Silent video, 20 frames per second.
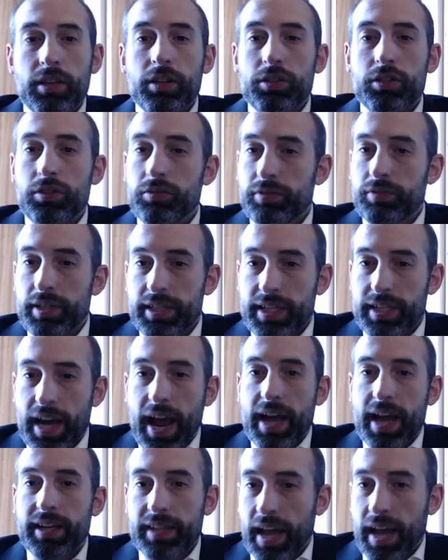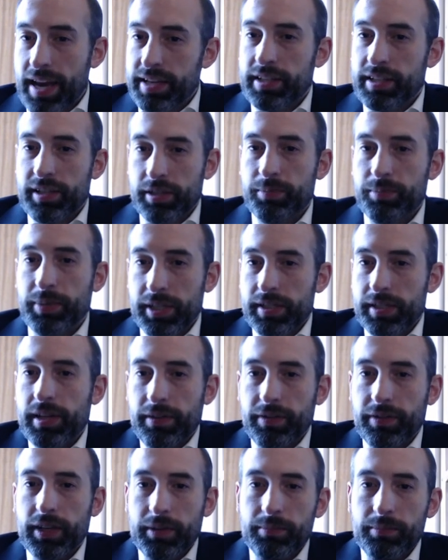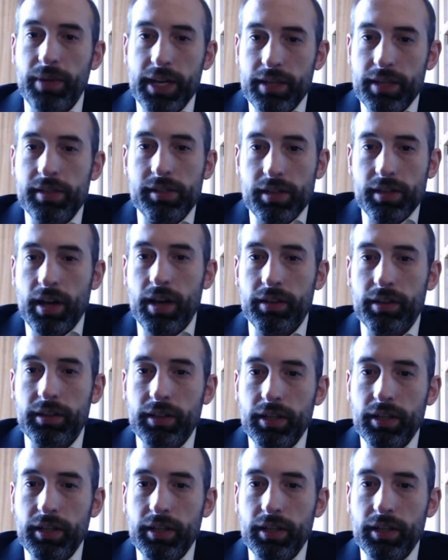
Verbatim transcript: to reject any specific minister